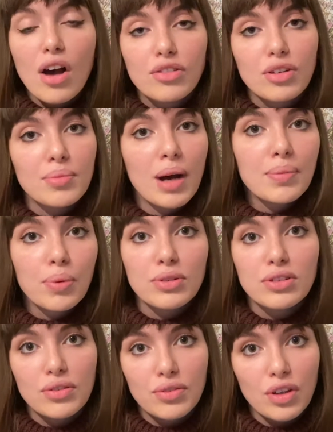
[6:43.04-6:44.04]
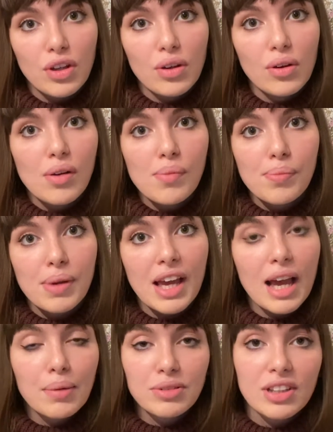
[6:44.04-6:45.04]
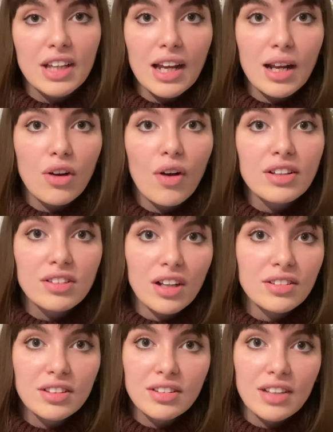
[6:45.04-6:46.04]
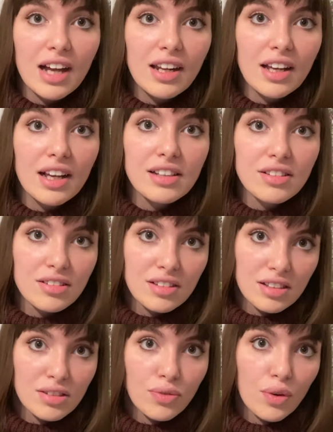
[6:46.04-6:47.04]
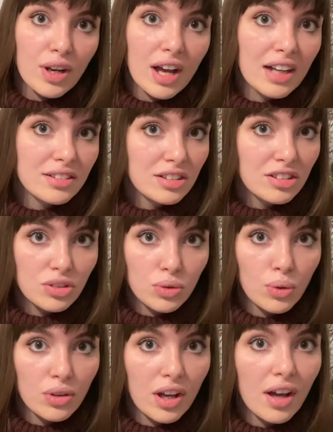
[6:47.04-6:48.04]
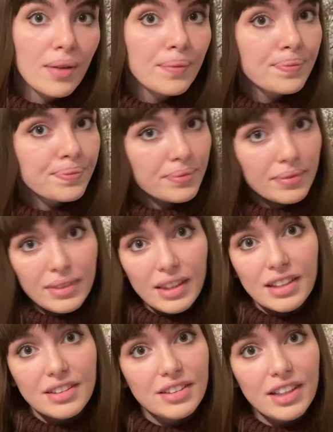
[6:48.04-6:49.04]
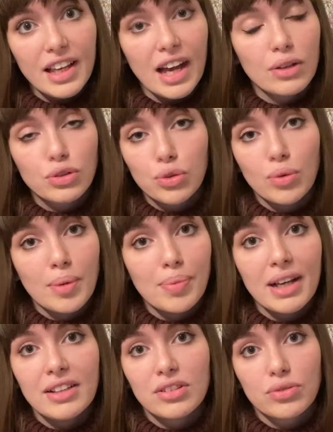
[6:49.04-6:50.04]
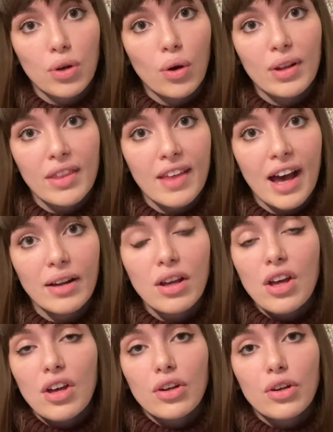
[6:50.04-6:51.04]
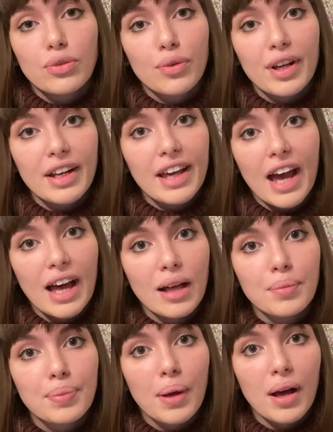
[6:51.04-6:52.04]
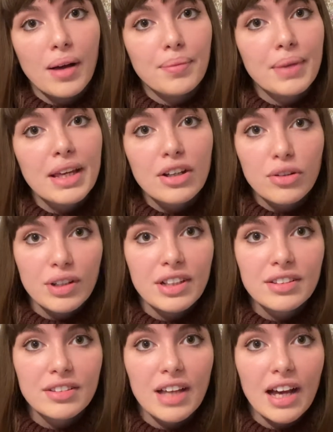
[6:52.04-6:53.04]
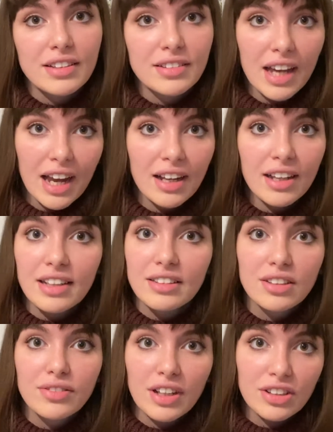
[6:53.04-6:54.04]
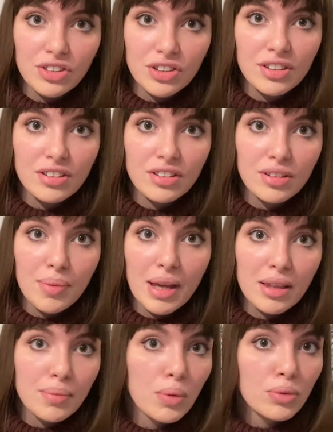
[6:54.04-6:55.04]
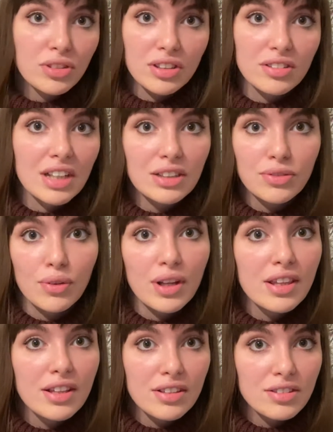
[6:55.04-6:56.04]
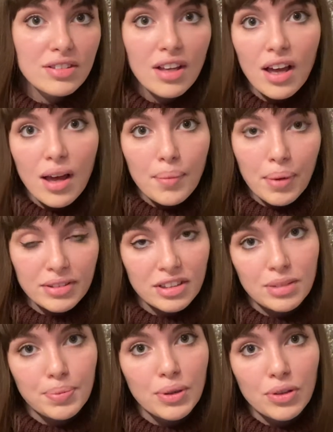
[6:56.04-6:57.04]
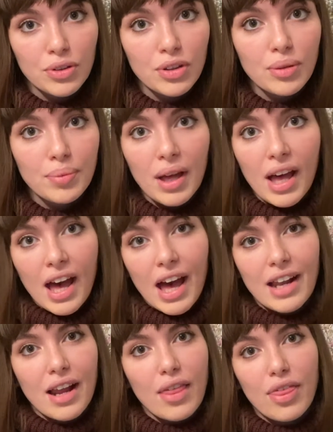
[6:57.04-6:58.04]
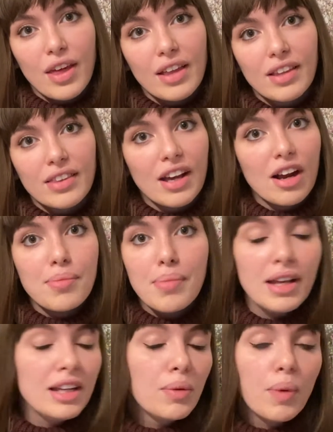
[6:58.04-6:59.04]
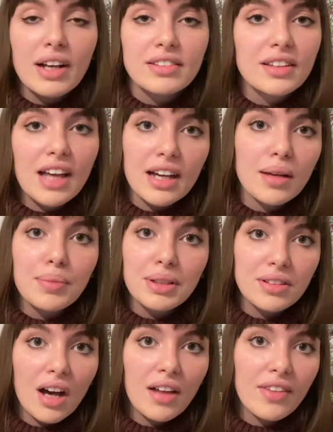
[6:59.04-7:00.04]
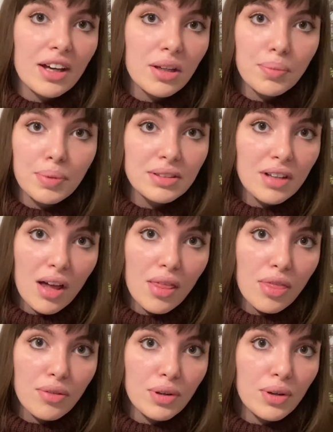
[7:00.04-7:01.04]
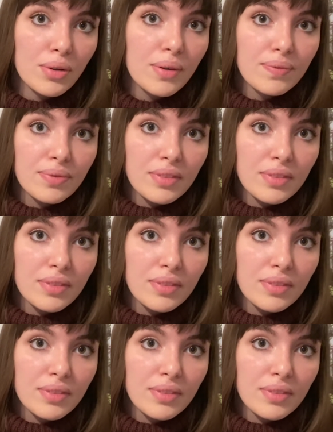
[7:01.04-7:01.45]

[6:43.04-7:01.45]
from my point of view, being able to get a greater understanding into schizophrenia as a disorder, seeing how trauma plays a role in that, could really help increase and tailor interventions to make them more successful in this participant group. And I think that there are many ways that that can be done, that could be done through